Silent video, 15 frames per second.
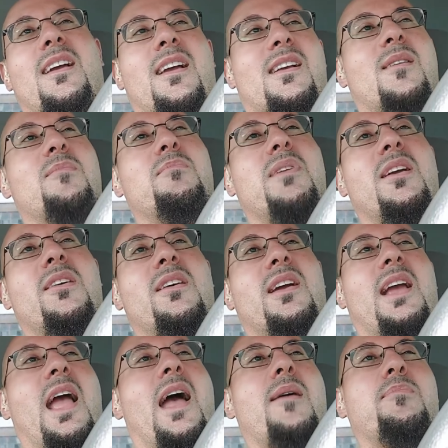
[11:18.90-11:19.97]

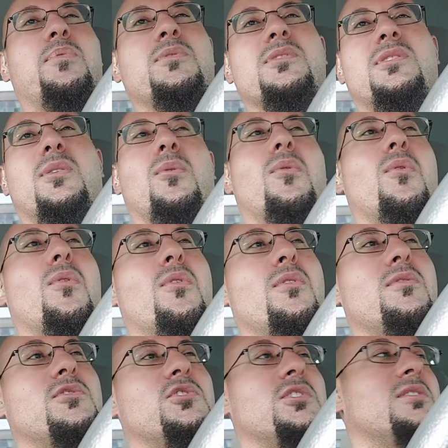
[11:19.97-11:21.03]
Comparing apples to
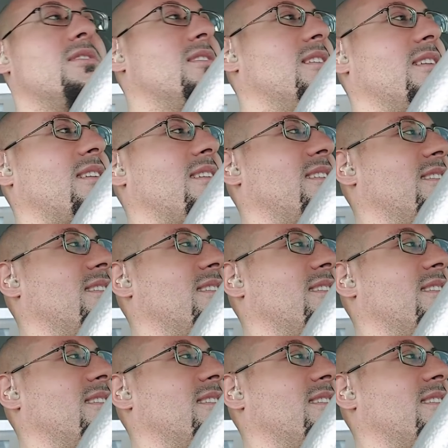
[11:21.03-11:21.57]
oranges, like